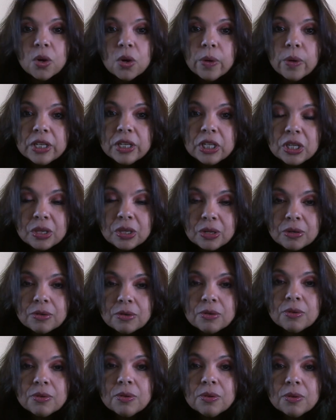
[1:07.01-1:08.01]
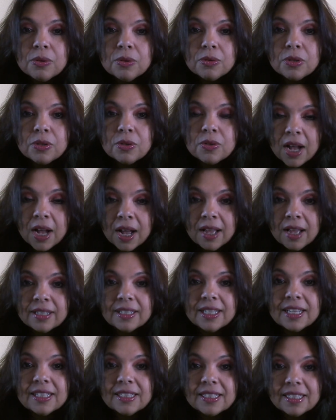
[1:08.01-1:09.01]
When you do not
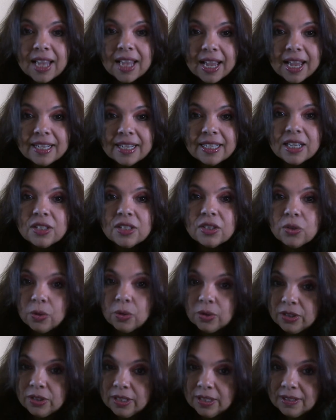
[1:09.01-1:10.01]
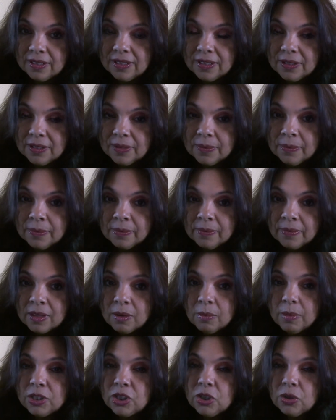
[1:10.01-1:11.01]
cite sources,
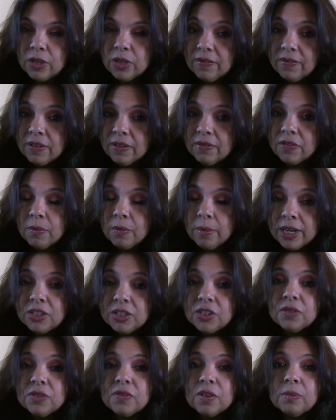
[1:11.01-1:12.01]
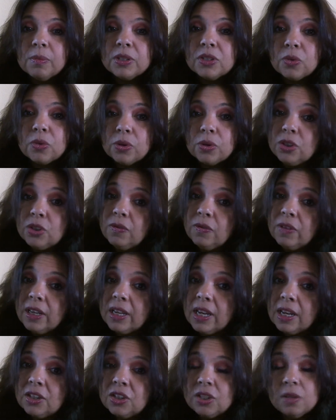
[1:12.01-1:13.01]
but you give information from a source, you've
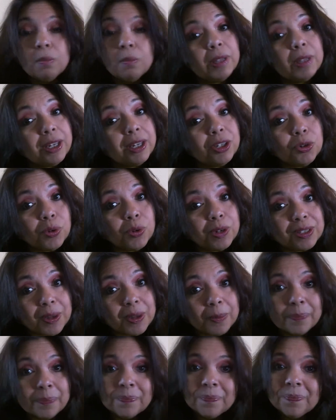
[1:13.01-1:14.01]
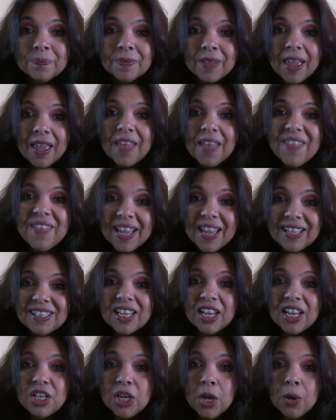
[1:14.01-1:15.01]
engaged in plagiarism, and
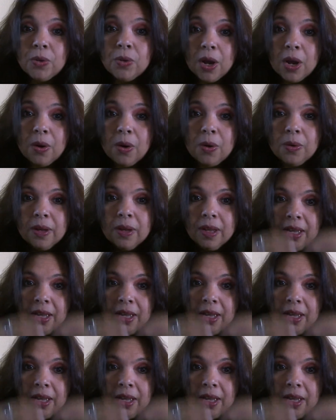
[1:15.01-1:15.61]
that's a no-no.